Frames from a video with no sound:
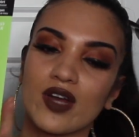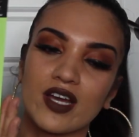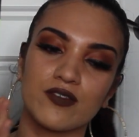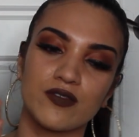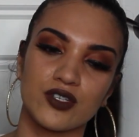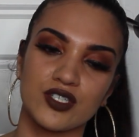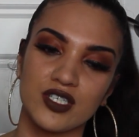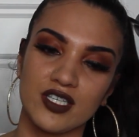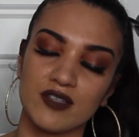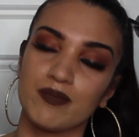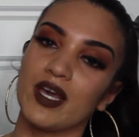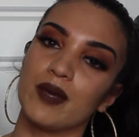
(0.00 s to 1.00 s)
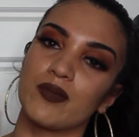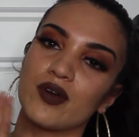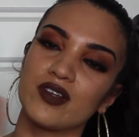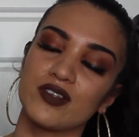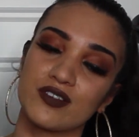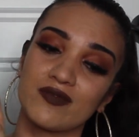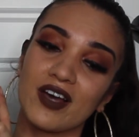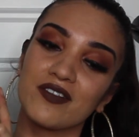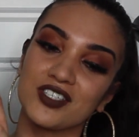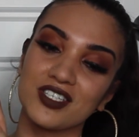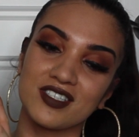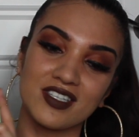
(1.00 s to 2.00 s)
transfer sheets paper. There's
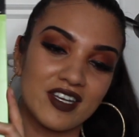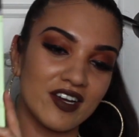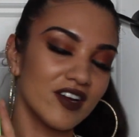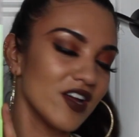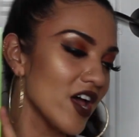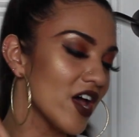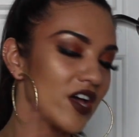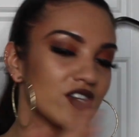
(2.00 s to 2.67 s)
5 sheets in here.